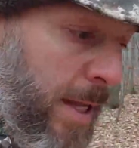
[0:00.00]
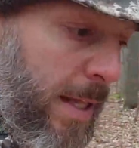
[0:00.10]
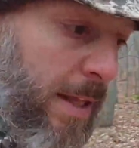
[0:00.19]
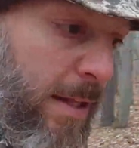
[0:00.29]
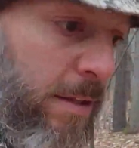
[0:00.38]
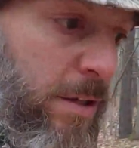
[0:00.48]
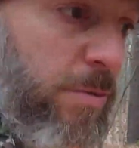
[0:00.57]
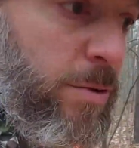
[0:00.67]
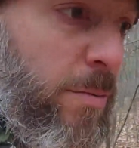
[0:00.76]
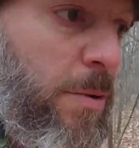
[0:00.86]
that they'll
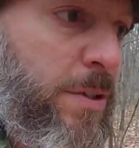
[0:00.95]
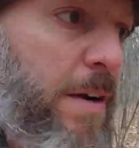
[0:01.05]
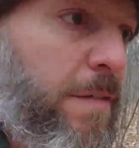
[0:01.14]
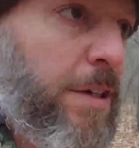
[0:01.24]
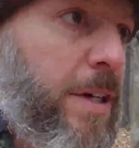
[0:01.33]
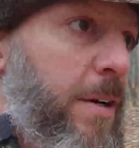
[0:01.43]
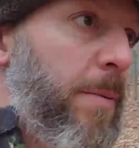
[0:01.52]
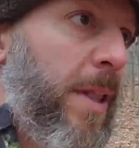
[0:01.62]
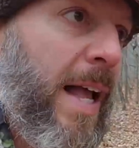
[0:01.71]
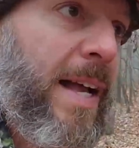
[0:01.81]
use almost every
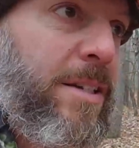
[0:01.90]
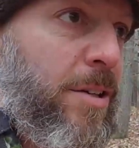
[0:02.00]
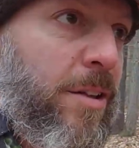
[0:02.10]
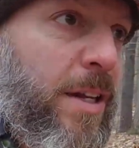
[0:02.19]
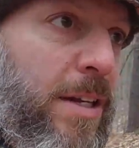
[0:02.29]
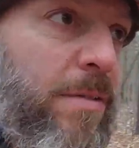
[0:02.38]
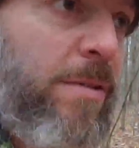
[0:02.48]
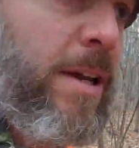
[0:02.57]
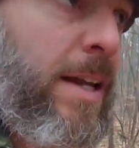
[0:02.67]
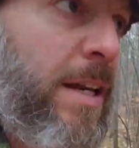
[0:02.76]
year, but last year they
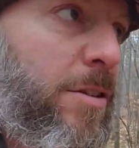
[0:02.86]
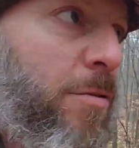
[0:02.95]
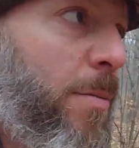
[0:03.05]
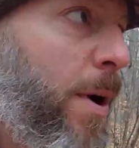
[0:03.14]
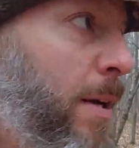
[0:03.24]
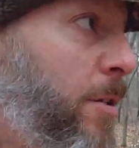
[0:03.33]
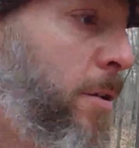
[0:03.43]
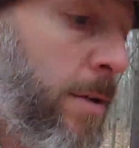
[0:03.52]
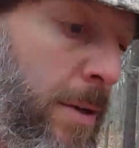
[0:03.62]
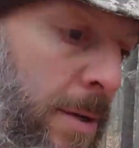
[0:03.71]
didn't hit it too
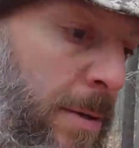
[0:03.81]
much.